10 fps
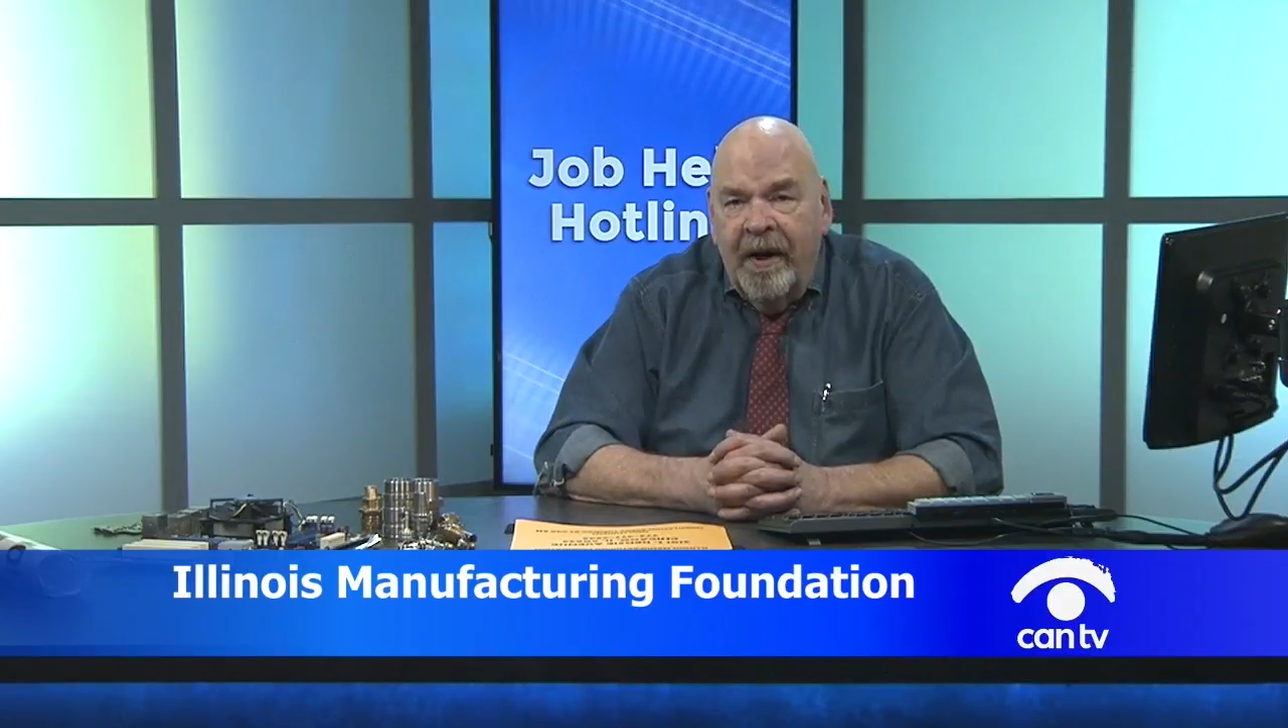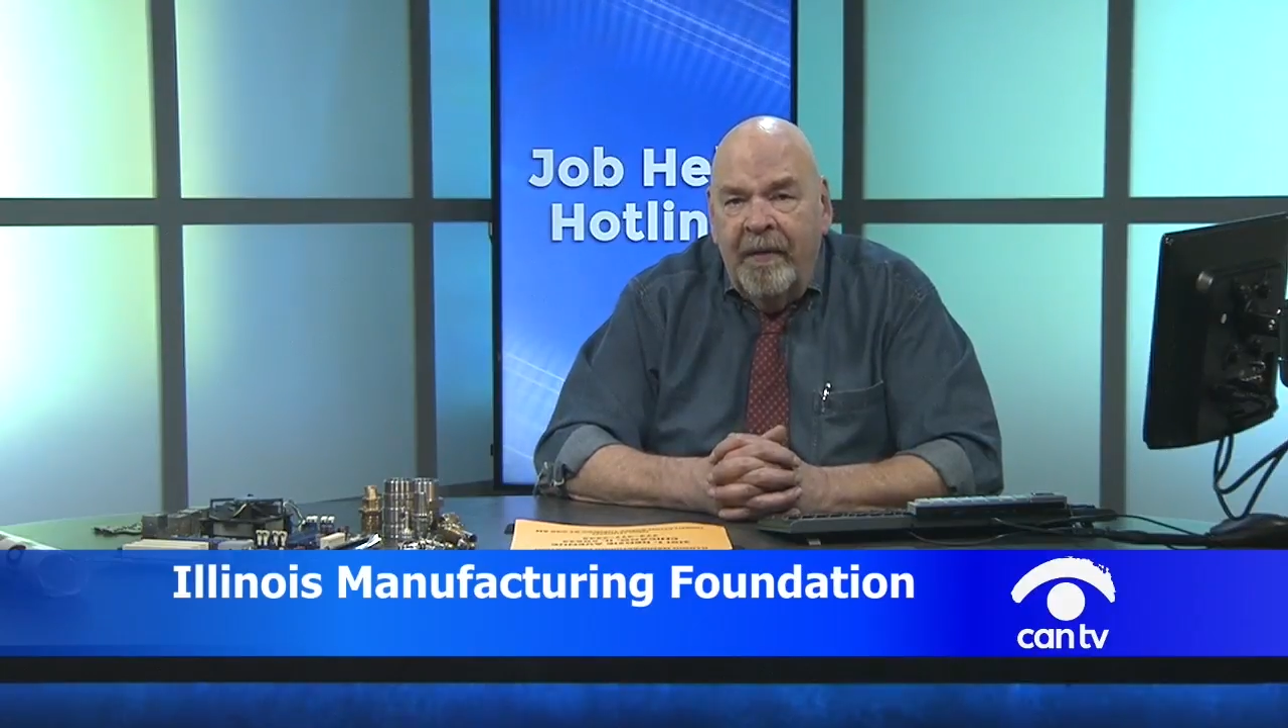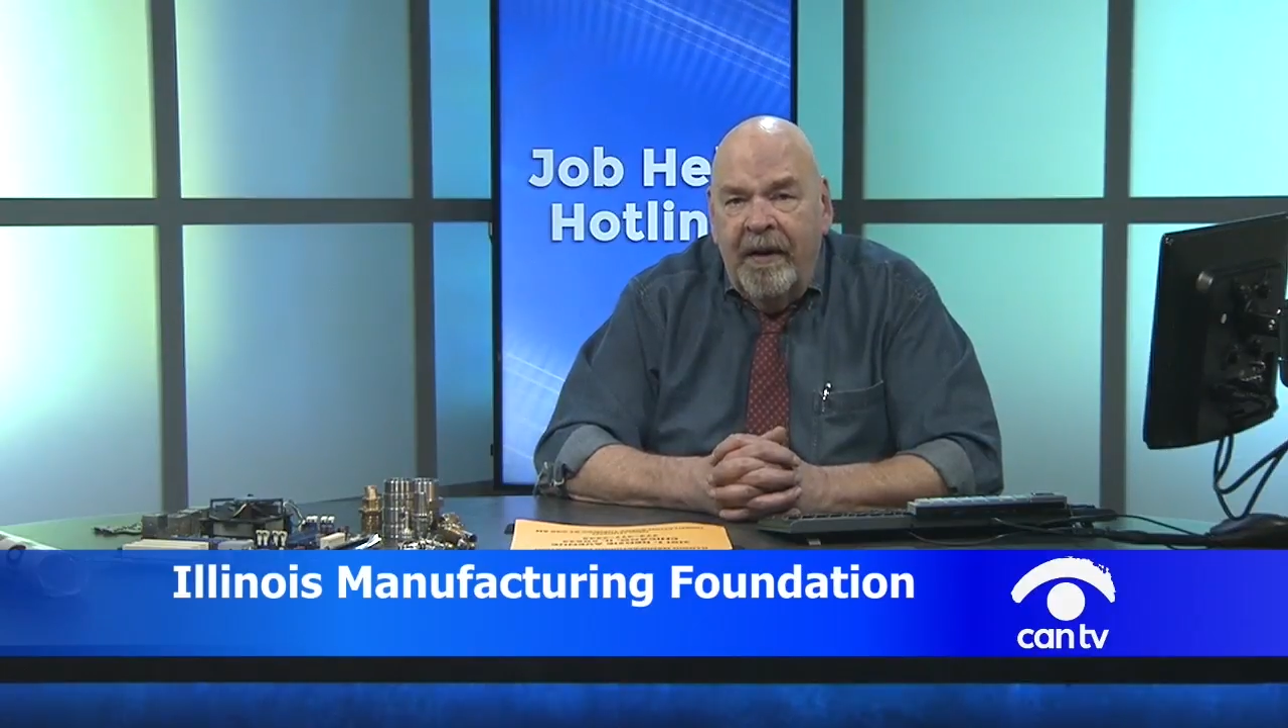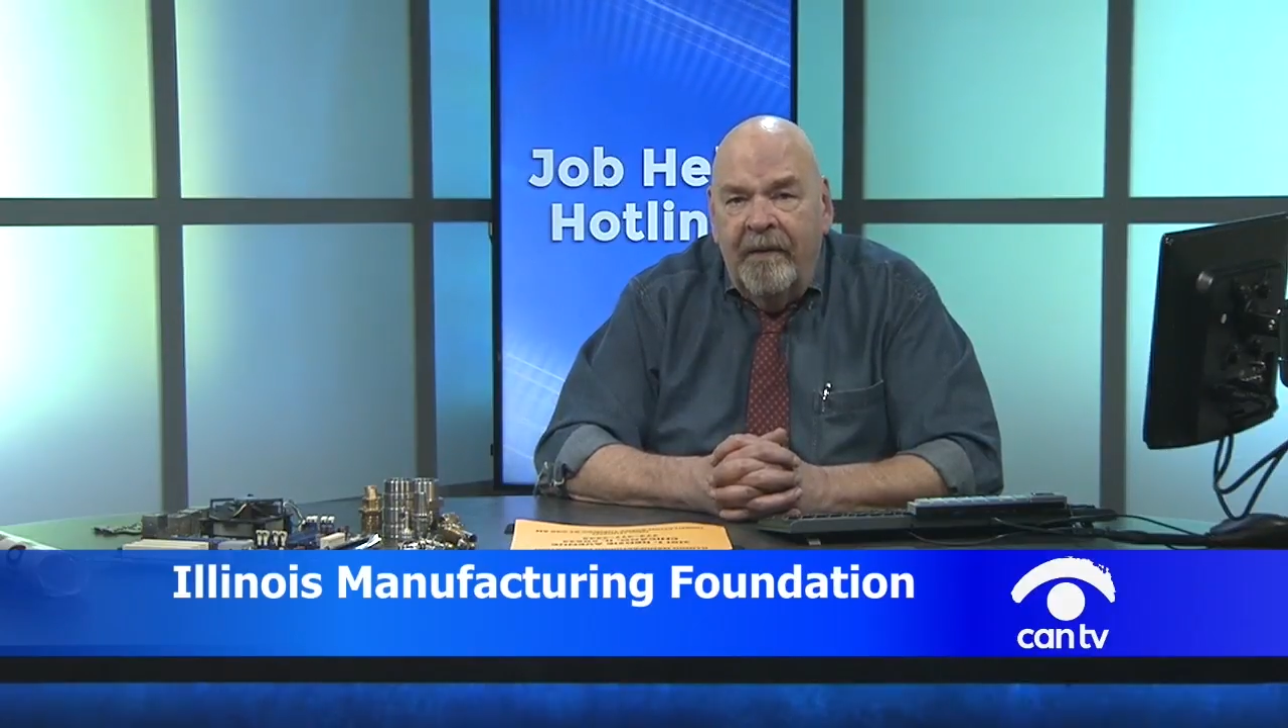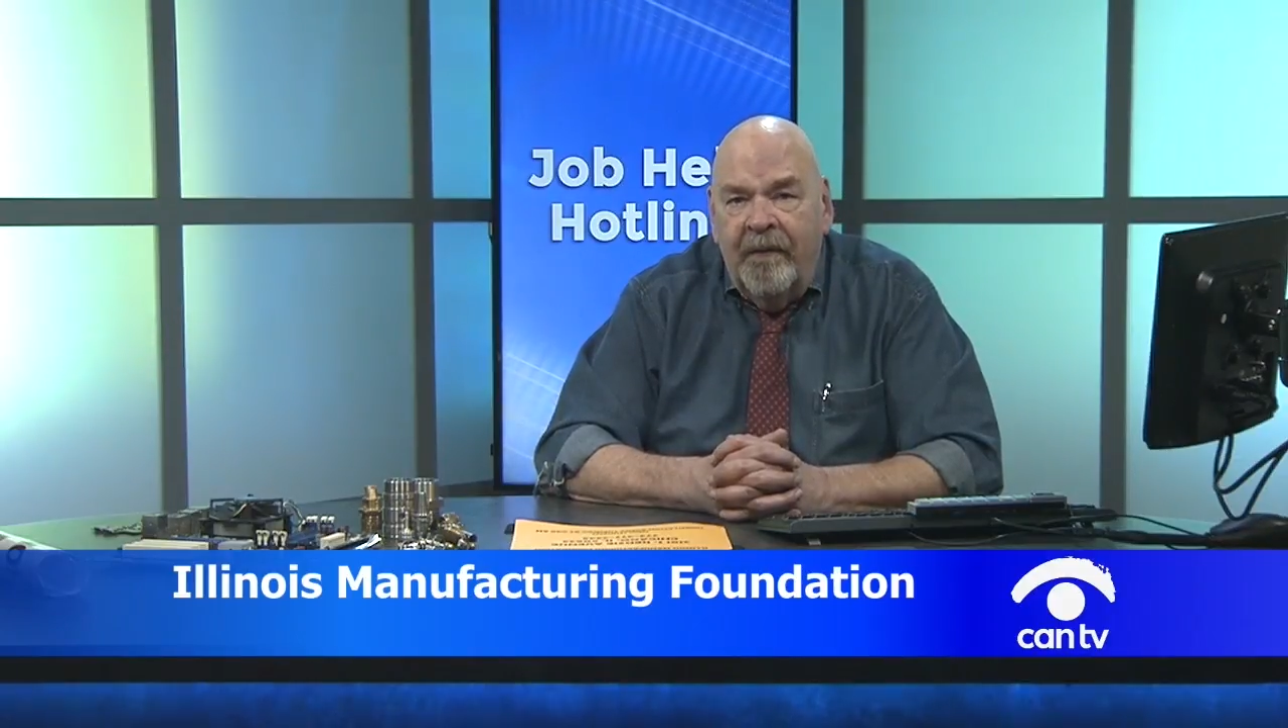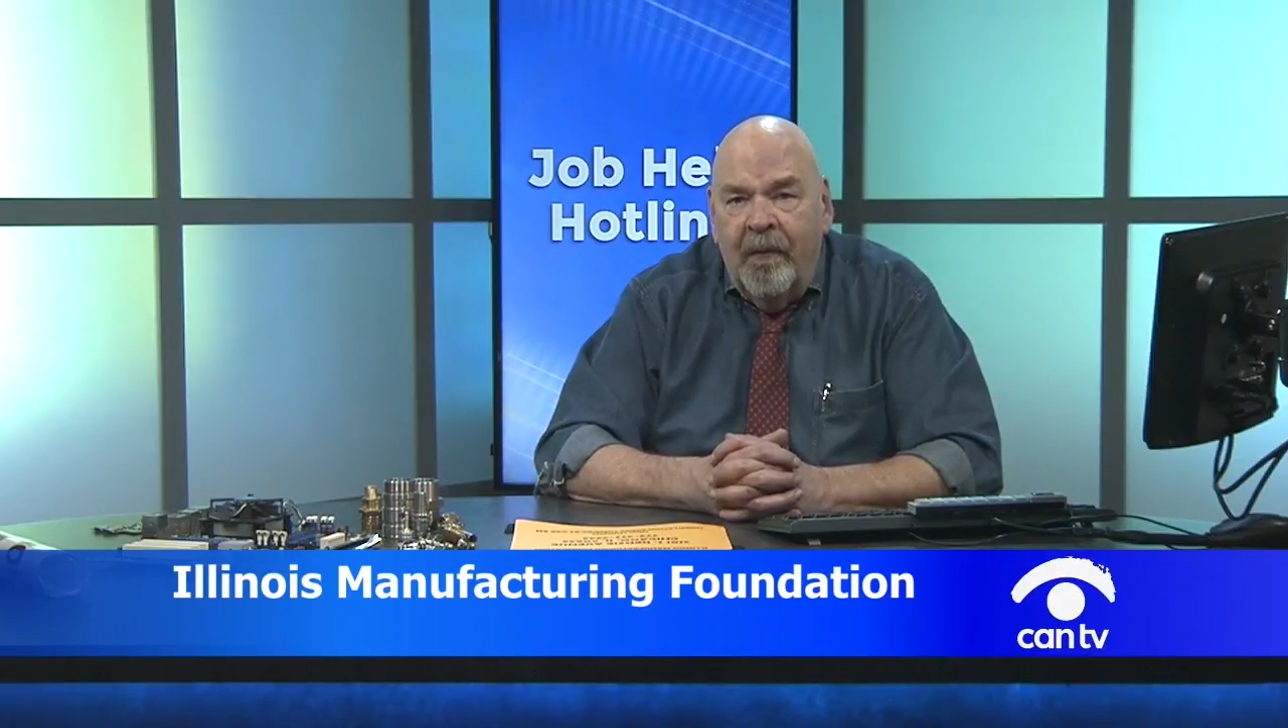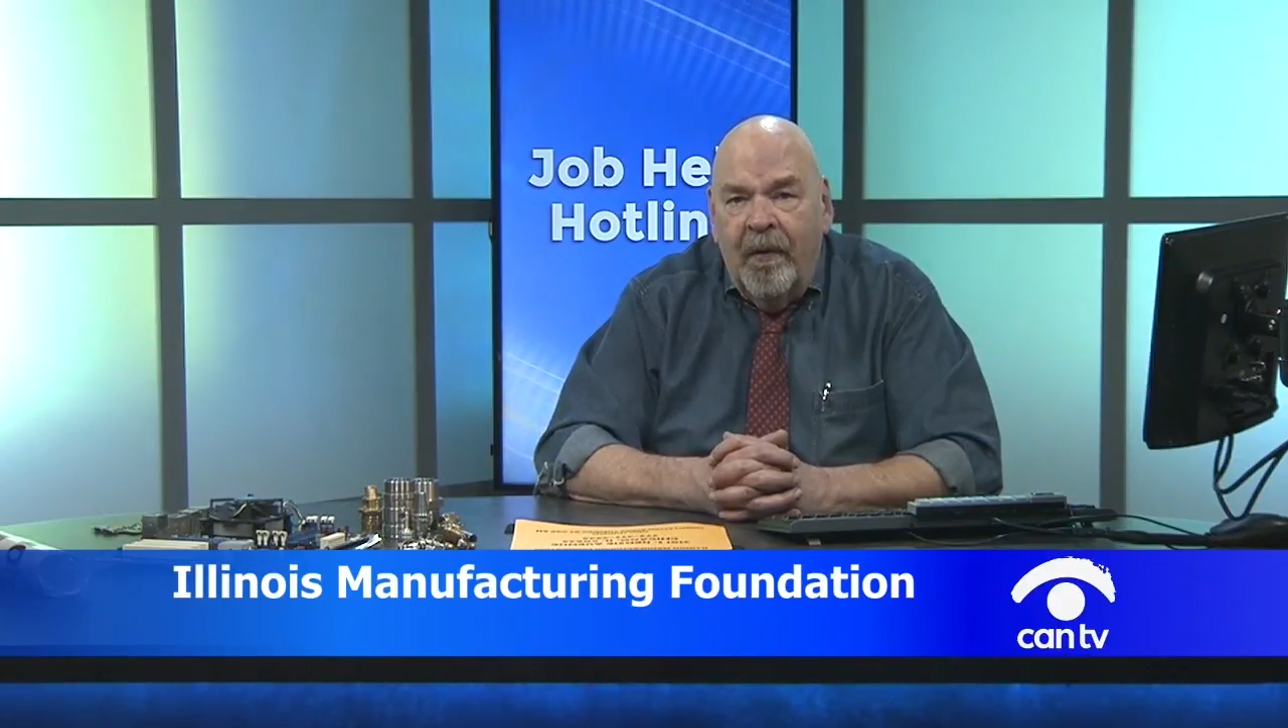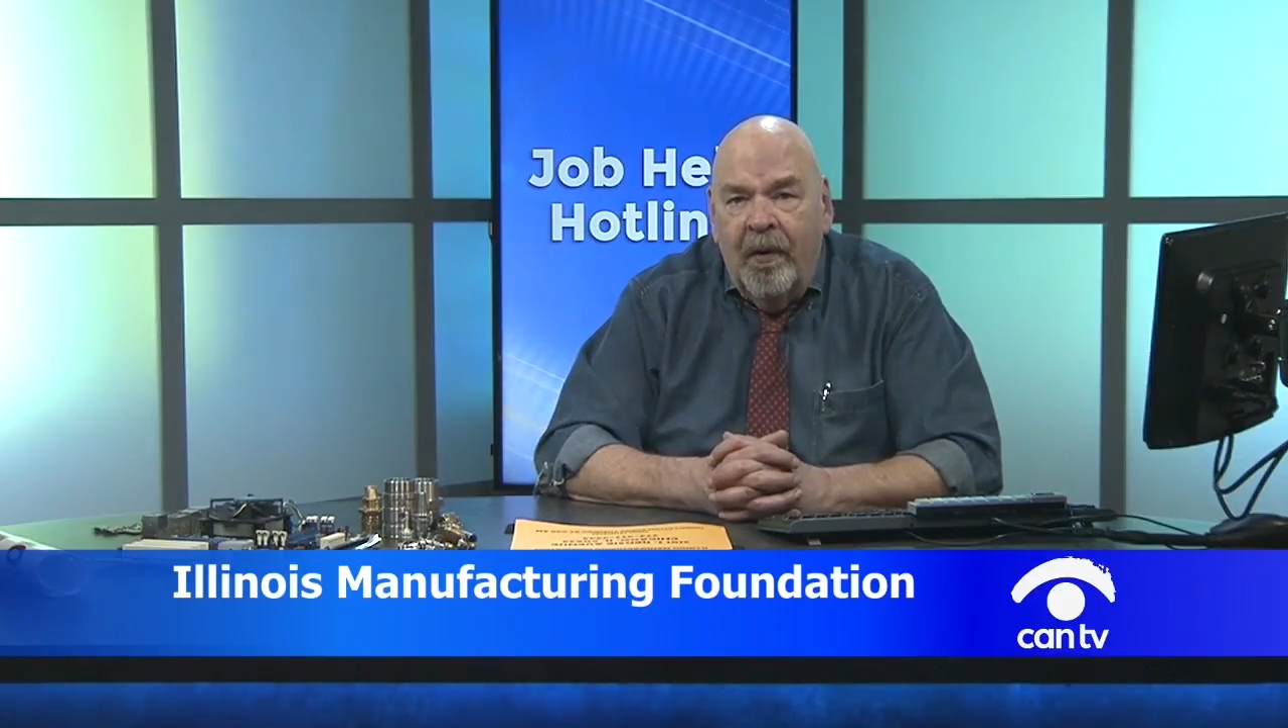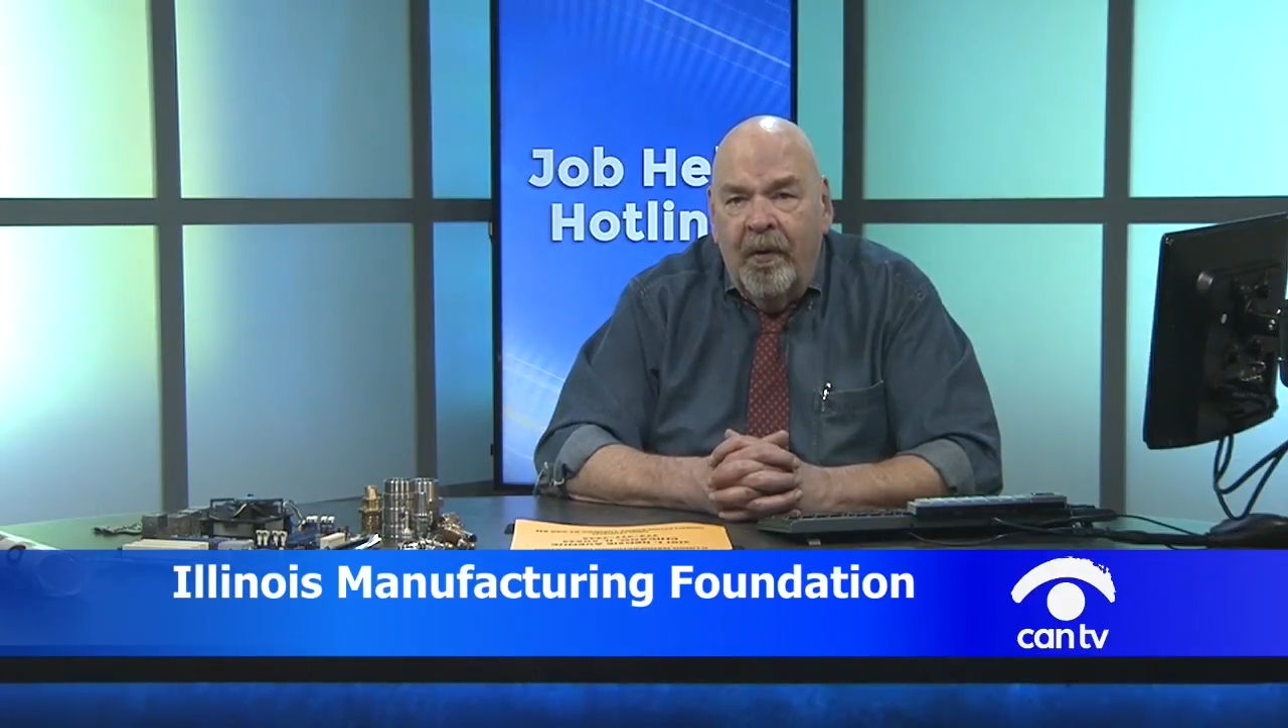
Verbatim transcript: Come in for